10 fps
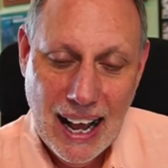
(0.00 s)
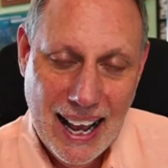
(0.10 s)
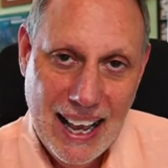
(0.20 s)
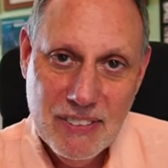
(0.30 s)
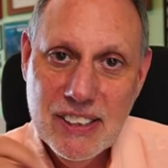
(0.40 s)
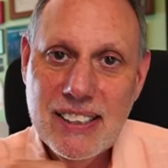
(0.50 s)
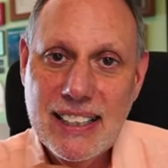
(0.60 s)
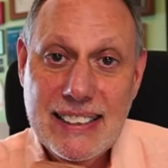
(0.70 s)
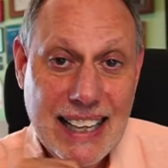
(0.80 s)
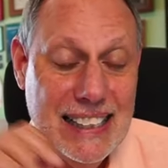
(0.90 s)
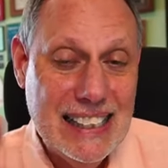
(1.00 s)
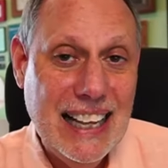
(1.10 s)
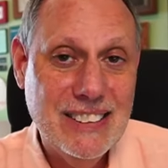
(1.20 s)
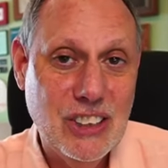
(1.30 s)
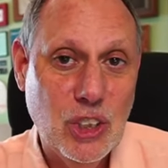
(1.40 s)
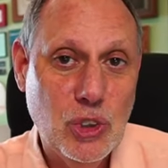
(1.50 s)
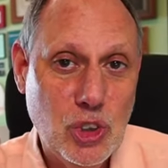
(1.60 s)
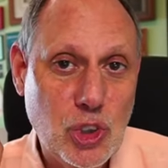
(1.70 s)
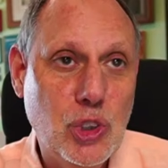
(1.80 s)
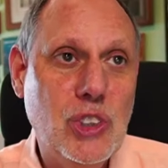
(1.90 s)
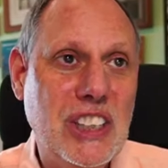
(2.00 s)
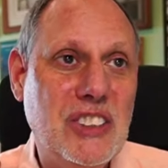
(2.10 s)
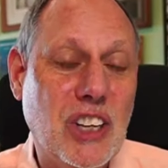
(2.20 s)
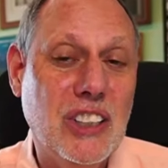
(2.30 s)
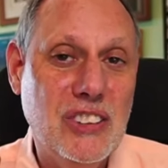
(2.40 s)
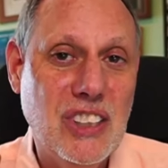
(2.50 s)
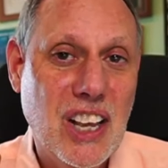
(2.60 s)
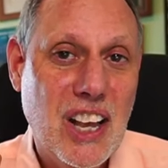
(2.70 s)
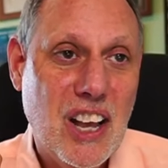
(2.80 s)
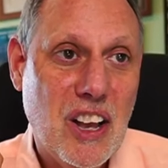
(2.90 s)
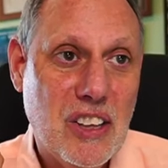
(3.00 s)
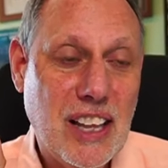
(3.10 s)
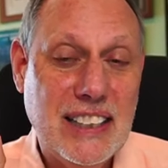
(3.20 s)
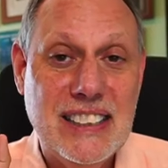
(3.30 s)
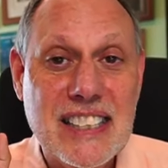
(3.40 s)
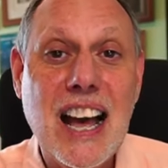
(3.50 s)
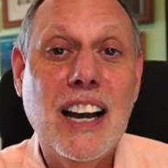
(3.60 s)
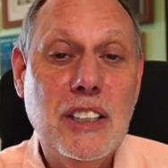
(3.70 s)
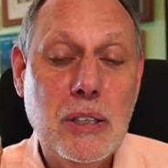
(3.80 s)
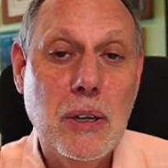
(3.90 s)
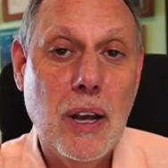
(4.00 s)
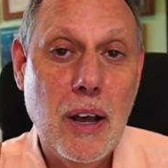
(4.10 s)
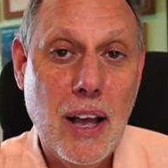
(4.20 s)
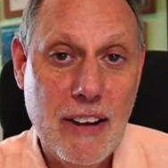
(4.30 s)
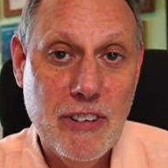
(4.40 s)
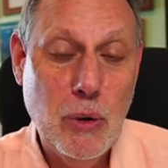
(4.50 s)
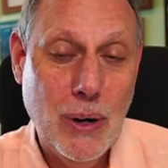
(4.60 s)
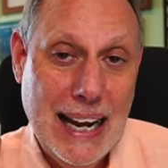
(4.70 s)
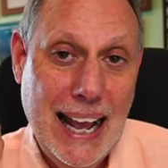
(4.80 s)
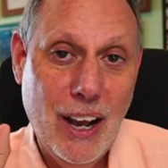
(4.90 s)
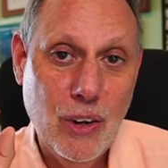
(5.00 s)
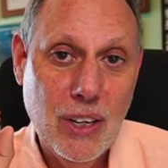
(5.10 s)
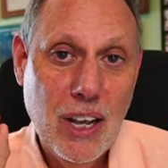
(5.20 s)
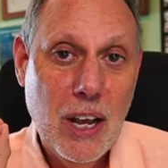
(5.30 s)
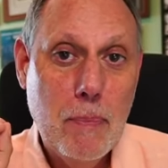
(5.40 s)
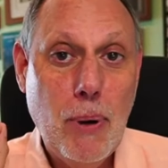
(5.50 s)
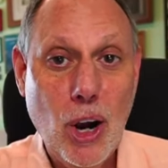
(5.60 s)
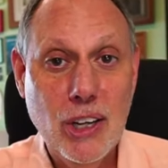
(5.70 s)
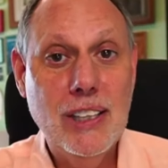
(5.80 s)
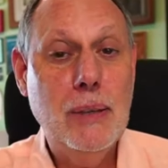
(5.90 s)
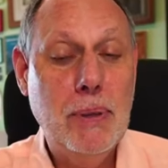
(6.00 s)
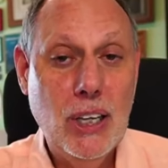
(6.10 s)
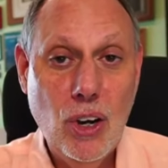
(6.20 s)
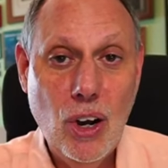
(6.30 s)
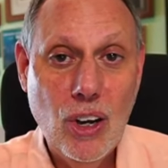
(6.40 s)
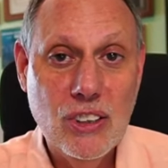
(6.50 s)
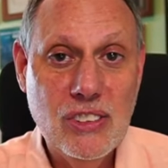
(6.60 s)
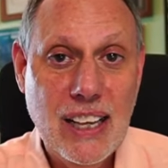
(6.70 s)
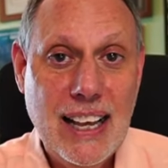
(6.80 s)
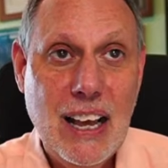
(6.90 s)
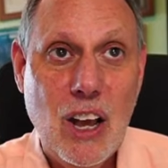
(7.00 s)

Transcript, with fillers: I have to say, Ted Lasso truly does like knocked everyone out, partly because